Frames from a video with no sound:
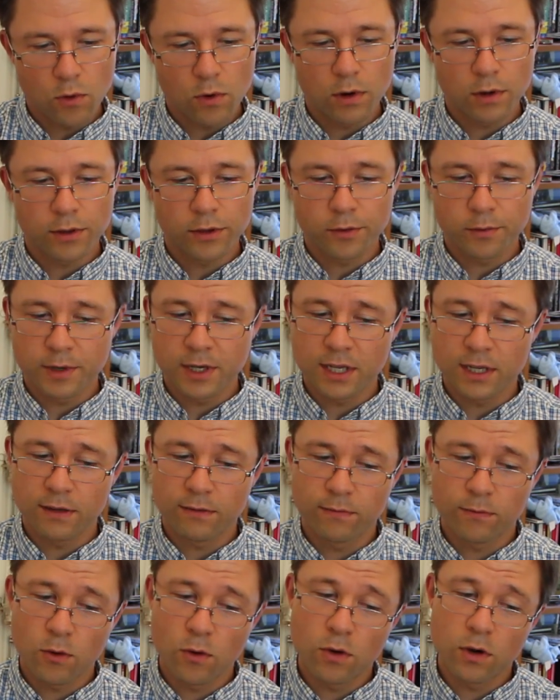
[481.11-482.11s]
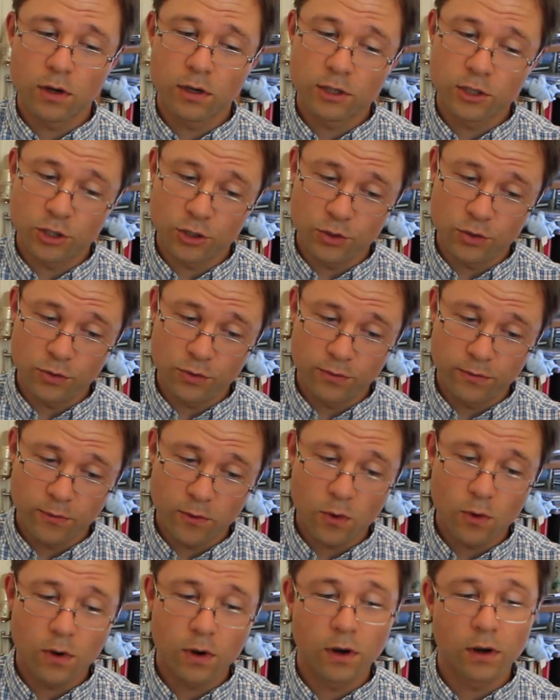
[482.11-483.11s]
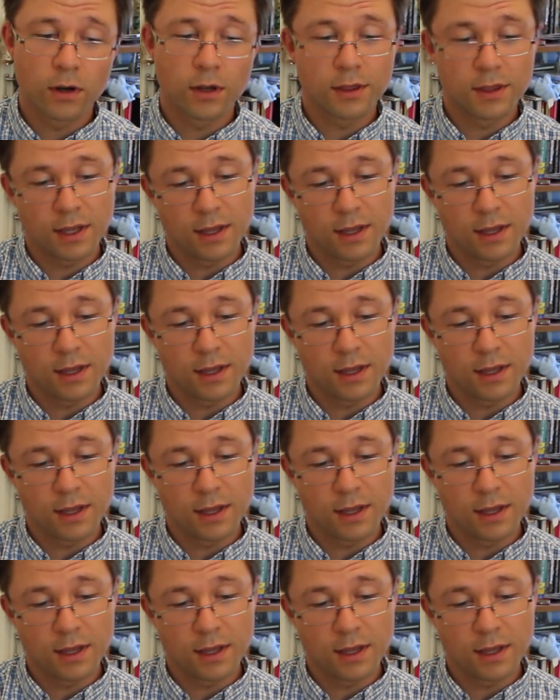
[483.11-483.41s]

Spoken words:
3, 4, 2, 4.